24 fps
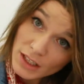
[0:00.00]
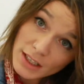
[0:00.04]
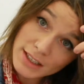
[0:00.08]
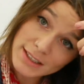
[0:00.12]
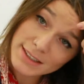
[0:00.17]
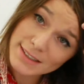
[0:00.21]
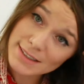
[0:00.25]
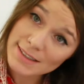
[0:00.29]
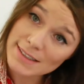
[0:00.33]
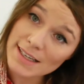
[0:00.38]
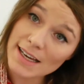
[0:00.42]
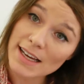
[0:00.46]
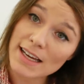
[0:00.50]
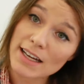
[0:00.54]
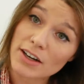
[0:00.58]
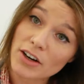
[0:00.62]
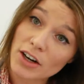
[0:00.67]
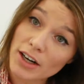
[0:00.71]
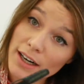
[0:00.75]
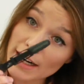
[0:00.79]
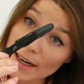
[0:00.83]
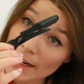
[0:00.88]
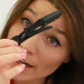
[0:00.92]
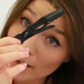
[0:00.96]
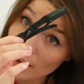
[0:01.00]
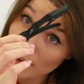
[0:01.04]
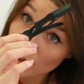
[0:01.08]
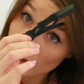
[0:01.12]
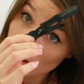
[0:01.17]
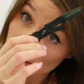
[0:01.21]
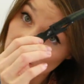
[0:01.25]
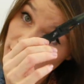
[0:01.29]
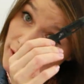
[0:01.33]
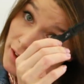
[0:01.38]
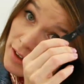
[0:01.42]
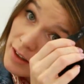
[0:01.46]
is take our
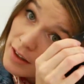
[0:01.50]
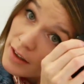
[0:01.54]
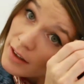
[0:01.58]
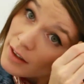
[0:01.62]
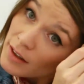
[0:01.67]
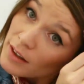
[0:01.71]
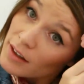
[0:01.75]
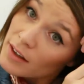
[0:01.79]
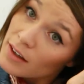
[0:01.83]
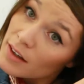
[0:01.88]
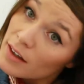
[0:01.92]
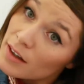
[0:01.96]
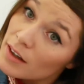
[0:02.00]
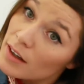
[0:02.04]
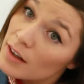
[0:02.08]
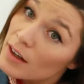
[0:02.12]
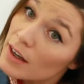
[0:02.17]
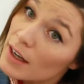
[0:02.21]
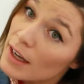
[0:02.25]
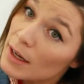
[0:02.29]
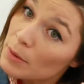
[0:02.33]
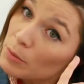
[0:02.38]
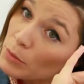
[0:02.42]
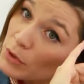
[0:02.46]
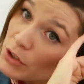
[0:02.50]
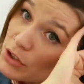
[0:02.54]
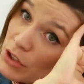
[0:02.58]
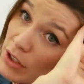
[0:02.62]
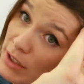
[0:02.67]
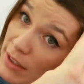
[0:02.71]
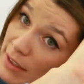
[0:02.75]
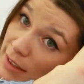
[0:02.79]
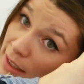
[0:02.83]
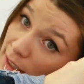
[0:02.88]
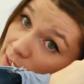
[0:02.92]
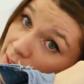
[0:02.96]
hair and we're
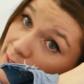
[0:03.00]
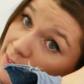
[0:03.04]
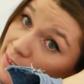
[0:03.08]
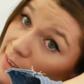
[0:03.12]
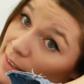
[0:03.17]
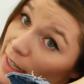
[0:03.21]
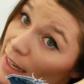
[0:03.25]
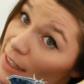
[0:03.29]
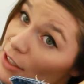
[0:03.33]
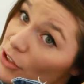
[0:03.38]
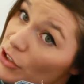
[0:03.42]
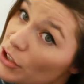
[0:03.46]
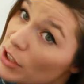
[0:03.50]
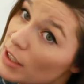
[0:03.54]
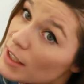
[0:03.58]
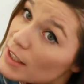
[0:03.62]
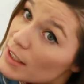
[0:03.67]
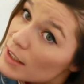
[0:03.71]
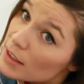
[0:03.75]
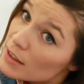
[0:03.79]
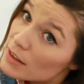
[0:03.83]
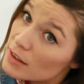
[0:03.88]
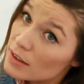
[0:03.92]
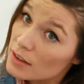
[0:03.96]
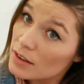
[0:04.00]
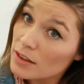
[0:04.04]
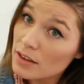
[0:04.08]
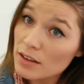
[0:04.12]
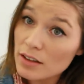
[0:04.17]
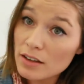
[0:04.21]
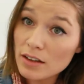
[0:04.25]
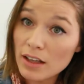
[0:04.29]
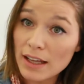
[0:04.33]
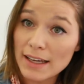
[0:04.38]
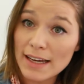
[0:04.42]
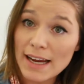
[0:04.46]
just gonna section it
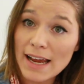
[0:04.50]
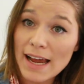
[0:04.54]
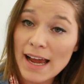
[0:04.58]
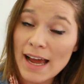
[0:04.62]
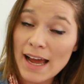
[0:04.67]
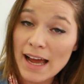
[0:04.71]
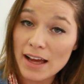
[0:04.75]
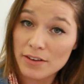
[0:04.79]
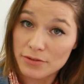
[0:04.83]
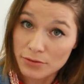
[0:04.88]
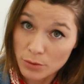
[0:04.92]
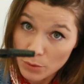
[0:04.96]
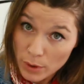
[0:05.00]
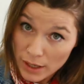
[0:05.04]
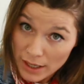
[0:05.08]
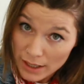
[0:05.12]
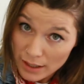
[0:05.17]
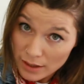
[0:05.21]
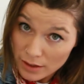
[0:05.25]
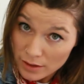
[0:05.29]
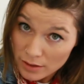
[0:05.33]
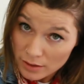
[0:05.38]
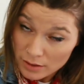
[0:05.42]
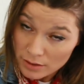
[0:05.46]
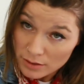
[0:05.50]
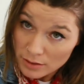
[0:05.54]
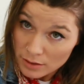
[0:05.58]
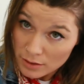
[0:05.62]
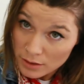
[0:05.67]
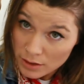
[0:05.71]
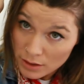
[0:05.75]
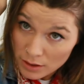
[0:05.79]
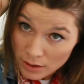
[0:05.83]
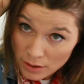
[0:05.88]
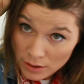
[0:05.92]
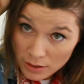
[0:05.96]
like halfway.
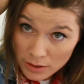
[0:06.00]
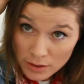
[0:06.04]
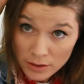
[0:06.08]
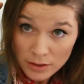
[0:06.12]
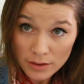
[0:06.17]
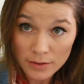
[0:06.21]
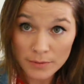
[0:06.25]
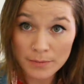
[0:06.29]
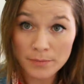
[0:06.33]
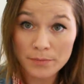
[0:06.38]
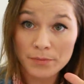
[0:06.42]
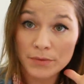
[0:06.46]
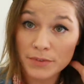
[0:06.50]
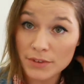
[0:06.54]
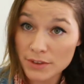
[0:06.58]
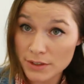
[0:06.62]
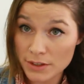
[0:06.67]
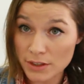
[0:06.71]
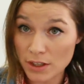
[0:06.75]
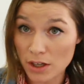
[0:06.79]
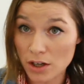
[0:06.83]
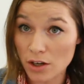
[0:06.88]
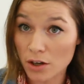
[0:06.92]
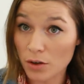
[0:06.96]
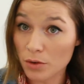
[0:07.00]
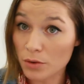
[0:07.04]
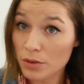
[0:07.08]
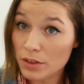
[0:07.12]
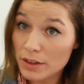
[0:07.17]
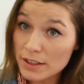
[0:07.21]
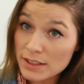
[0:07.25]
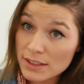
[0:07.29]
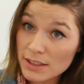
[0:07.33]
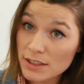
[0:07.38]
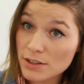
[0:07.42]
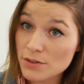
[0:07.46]
So
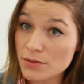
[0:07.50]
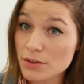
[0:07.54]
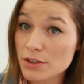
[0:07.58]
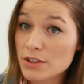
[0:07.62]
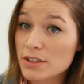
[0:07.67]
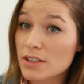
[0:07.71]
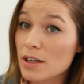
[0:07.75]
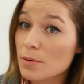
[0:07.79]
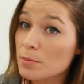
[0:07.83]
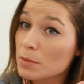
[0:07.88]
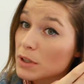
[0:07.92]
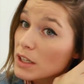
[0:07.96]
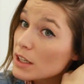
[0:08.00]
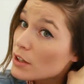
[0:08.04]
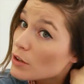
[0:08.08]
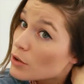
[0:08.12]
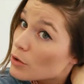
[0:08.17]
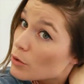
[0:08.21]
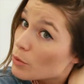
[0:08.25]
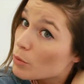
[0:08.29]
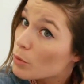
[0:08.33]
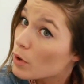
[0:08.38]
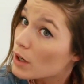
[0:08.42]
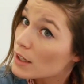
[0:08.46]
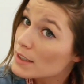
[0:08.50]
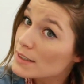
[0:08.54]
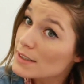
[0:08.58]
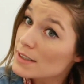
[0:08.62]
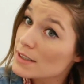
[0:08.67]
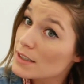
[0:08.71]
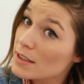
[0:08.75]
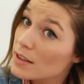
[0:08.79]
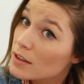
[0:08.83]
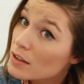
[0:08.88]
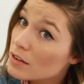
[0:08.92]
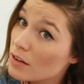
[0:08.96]
this is for somebody who
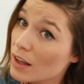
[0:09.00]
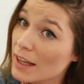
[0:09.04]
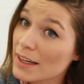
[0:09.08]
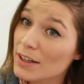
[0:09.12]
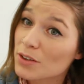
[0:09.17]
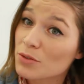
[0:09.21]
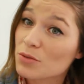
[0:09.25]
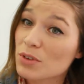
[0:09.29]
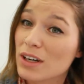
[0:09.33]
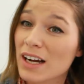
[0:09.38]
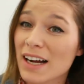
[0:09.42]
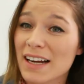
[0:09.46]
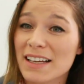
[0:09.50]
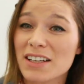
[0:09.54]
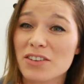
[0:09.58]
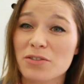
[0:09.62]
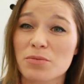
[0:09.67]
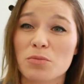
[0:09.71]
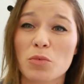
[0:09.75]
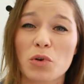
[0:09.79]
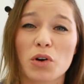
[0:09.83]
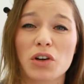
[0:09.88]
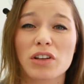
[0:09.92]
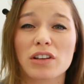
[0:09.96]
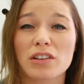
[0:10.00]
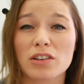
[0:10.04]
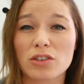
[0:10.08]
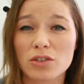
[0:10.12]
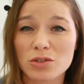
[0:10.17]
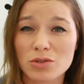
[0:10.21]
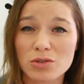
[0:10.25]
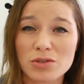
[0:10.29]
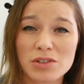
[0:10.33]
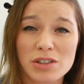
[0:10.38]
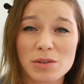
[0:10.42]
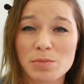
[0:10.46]
wants like kind of more
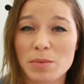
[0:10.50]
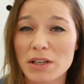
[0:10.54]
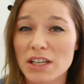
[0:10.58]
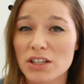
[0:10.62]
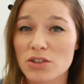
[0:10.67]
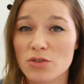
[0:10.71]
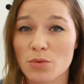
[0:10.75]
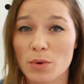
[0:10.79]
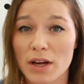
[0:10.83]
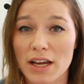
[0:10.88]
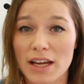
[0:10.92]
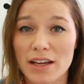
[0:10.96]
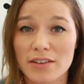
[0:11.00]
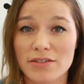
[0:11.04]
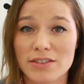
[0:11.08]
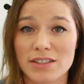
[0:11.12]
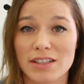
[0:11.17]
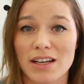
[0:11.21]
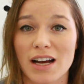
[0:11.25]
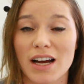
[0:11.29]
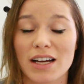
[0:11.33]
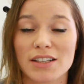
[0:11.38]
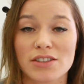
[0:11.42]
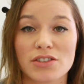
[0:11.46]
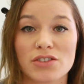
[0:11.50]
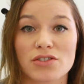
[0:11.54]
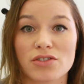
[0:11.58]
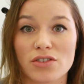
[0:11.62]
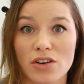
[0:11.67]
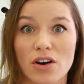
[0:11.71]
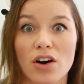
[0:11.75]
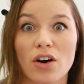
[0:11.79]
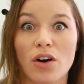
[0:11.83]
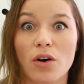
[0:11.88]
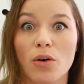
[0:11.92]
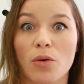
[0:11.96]
loose beach waves, not
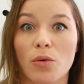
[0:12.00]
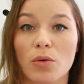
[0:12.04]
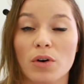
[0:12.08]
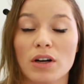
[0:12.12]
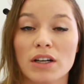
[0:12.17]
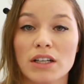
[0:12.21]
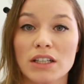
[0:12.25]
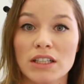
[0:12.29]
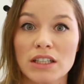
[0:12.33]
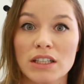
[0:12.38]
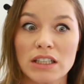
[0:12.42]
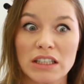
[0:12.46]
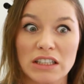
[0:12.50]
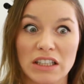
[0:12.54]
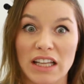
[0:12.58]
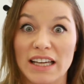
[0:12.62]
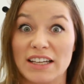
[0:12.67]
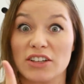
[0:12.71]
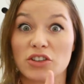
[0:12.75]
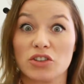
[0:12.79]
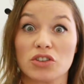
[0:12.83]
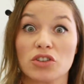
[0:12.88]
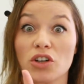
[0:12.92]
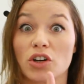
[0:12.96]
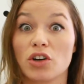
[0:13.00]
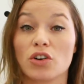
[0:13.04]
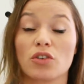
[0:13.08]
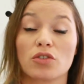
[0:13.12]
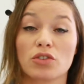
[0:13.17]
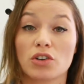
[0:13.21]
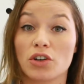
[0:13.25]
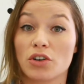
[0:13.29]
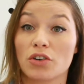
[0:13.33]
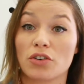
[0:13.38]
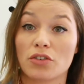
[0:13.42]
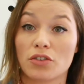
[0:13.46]
so like
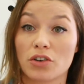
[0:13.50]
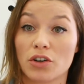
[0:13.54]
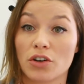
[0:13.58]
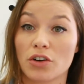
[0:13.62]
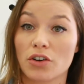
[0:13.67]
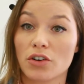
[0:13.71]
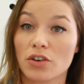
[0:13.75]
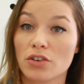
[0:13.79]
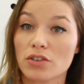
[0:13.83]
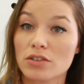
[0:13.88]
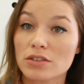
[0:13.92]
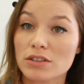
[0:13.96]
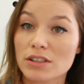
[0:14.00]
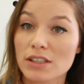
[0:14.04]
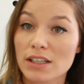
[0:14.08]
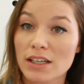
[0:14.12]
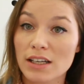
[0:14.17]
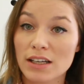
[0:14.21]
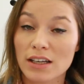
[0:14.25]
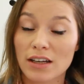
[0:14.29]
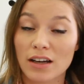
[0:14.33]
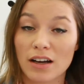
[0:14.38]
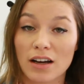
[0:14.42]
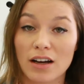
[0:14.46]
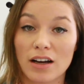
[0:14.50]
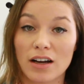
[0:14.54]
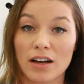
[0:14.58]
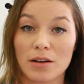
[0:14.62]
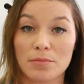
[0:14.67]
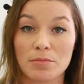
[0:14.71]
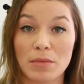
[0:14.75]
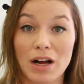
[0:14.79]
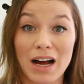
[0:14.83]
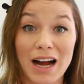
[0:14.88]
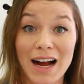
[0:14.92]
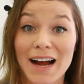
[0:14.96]
curled.
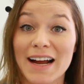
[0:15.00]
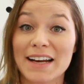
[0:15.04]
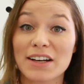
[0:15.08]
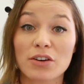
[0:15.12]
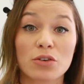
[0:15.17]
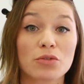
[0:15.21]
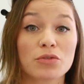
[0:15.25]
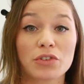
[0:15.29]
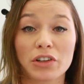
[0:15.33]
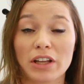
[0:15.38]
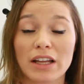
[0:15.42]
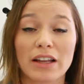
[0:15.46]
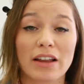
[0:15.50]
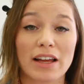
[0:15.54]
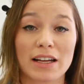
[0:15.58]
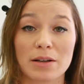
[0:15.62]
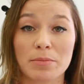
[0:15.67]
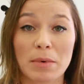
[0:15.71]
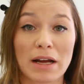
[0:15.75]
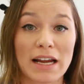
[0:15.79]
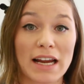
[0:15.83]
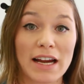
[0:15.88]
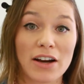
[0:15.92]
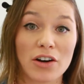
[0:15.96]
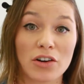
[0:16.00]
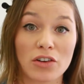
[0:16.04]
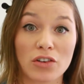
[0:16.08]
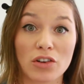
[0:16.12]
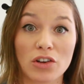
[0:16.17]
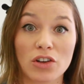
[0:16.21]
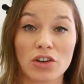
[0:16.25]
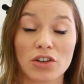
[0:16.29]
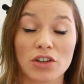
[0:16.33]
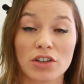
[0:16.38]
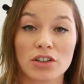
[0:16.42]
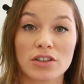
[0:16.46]
I don't really like my hair to
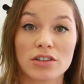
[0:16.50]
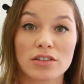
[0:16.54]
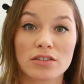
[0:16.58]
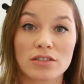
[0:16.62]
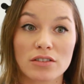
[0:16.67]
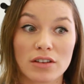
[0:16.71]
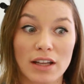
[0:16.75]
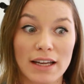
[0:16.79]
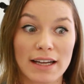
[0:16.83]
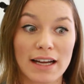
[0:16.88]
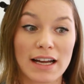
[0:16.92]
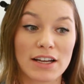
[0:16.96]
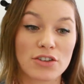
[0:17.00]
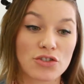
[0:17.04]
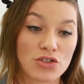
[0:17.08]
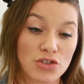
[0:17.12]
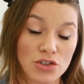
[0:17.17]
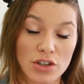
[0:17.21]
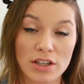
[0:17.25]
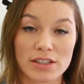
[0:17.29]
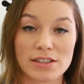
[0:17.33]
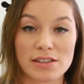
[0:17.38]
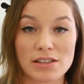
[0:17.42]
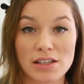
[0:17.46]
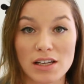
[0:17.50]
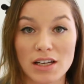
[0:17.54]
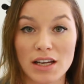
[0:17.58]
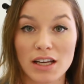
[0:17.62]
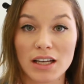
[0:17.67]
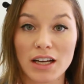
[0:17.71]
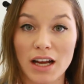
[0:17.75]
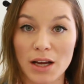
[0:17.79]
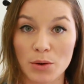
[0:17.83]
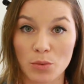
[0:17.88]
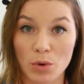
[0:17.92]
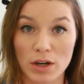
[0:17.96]
look like I just did
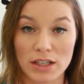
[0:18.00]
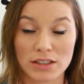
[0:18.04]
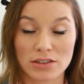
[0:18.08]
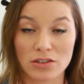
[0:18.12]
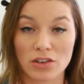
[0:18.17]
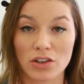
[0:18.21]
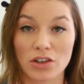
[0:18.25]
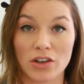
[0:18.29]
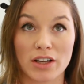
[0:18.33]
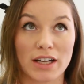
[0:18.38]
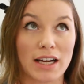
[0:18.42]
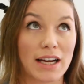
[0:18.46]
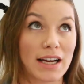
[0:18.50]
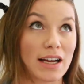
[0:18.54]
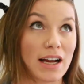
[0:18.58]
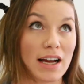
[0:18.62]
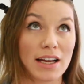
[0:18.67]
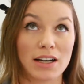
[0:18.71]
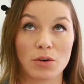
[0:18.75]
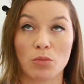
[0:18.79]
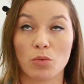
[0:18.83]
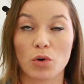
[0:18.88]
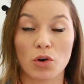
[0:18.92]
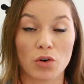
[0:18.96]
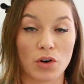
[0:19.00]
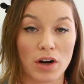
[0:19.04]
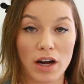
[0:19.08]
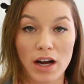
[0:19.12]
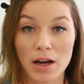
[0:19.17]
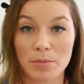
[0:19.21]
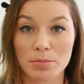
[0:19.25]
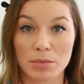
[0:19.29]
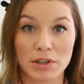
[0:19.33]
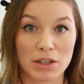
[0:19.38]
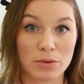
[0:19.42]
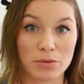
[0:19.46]
it. I want it to look like I kind of woke
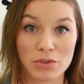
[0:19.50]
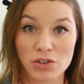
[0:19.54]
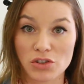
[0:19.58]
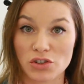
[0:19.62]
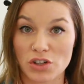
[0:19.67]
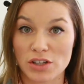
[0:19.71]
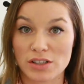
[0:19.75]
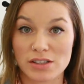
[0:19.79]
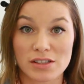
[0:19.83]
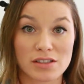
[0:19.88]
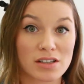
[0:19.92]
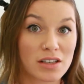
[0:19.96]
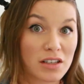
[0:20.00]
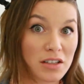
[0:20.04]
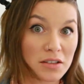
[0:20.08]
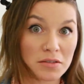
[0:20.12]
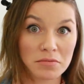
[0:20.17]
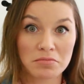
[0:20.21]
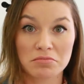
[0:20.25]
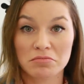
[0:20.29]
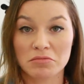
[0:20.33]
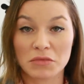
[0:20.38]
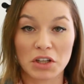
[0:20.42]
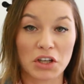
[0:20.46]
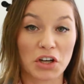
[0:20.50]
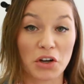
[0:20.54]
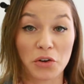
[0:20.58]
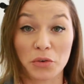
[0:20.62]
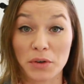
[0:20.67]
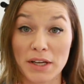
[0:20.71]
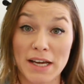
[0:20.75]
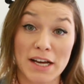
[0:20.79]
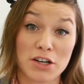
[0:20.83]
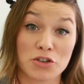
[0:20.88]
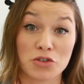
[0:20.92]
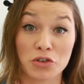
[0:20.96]
up and it was just, you know,
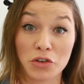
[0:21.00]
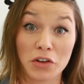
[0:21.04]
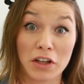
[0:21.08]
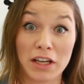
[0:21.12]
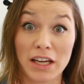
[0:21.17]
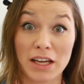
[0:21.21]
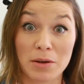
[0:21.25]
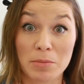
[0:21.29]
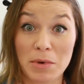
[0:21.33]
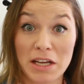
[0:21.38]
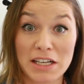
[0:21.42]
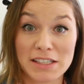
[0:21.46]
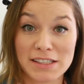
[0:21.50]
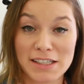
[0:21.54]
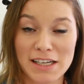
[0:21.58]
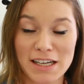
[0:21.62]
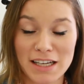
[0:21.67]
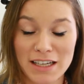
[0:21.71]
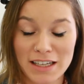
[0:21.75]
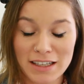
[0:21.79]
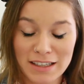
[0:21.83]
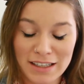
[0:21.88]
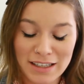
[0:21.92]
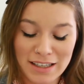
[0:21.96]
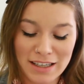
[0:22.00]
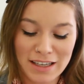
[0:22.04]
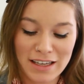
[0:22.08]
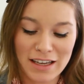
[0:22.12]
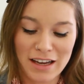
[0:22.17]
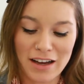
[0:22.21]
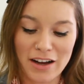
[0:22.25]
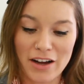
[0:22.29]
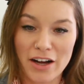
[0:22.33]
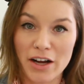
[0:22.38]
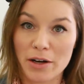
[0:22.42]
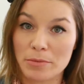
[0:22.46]
naturally amazing.
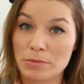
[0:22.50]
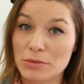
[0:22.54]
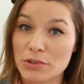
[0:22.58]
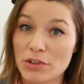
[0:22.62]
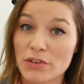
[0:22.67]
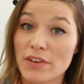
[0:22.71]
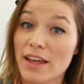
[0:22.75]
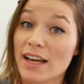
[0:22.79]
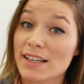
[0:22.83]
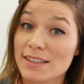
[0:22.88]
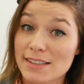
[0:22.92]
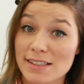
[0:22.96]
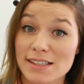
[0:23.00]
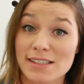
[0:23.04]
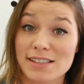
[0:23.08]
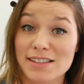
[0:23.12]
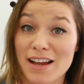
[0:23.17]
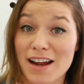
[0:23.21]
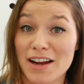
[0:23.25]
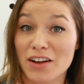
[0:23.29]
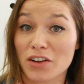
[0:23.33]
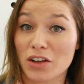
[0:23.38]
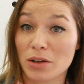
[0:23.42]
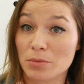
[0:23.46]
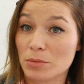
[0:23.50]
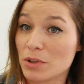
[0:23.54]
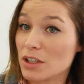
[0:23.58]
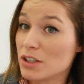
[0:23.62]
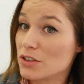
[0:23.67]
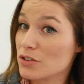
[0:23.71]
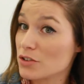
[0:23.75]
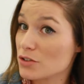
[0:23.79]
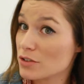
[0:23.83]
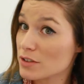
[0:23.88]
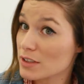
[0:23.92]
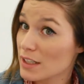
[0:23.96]
So that's the style I'm
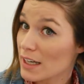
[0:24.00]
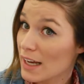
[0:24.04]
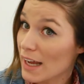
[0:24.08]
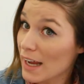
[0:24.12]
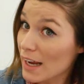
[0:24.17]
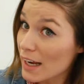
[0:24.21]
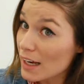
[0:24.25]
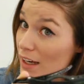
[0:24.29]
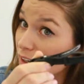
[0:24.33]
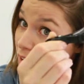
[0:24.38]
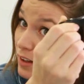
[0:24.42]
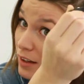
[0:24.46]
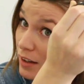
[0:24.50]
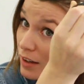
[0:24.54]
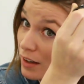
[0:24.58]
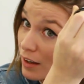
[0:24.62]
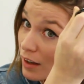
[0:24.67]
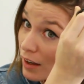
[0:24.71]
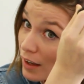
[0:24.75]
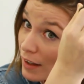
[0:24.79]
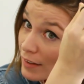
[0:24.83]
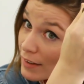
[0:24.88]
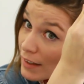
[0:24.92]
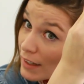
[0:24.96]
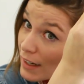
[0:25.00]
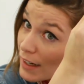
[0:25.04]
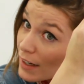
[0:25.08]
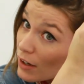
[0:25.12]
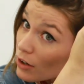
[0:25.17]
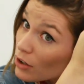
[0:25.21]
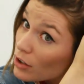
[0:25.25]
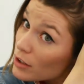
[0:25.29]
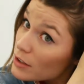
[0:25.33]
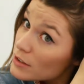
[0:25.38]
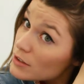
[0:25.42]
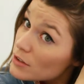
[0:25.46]
gonna do today. And then I
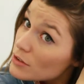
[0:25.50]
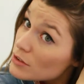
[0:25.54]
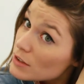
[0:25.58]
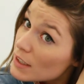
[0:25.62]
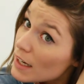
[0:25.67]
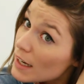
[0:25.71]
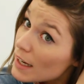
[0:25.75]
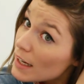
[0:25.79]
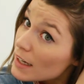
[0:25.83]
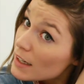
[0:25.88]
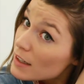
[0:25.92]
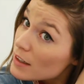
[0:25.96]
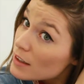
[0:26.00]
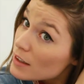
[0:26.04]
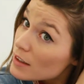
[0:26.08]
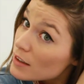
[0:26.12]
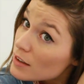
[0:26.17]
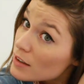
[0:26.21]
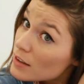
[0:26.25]
also take